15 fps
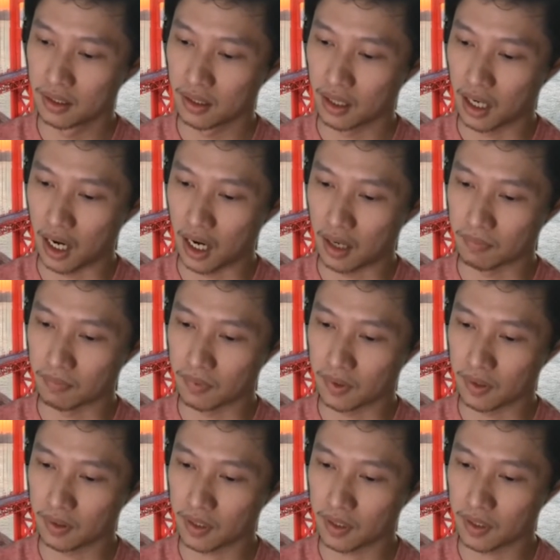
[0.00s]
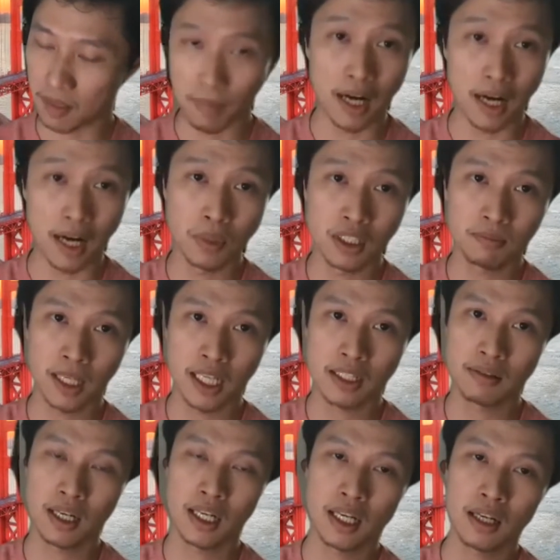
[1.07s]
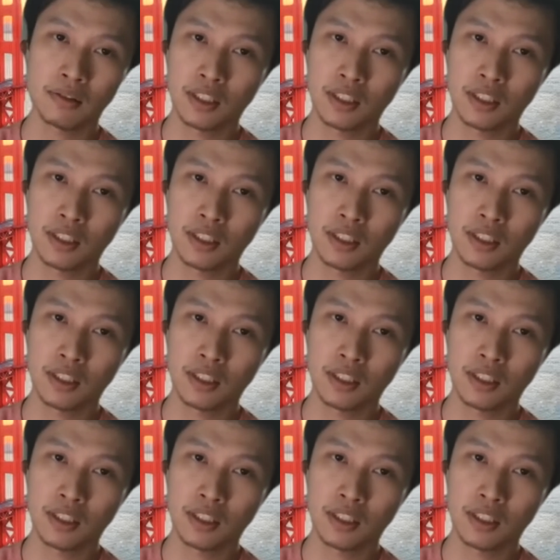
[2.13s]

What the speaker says: at my workplace right now,